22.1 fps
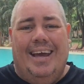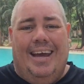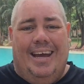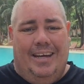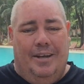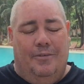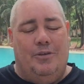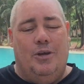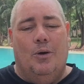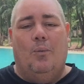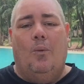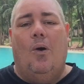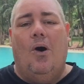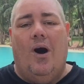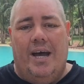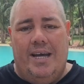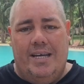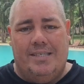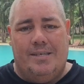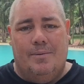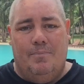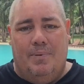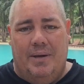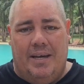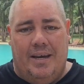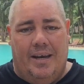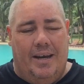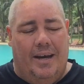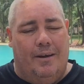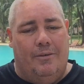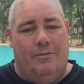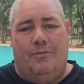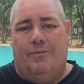And if your why isn't big
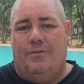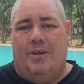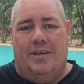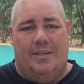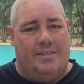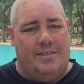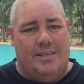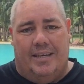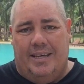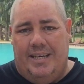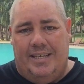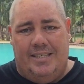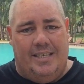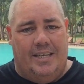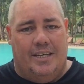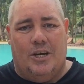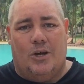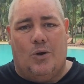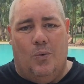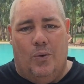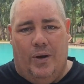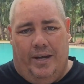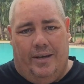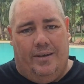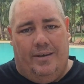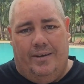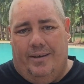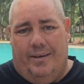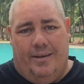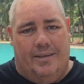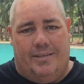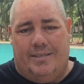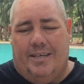enough, it's easy to quit.
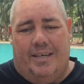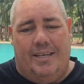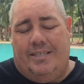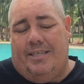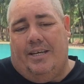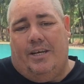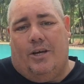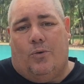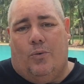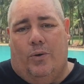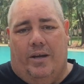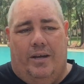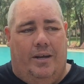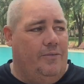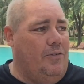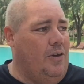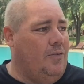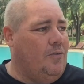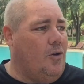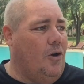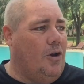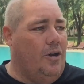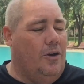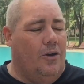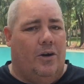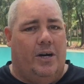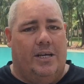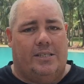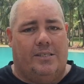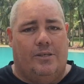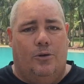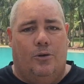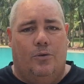It's easy to quit. If you've got a
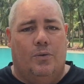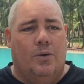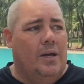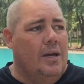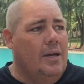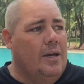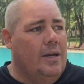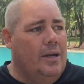nice little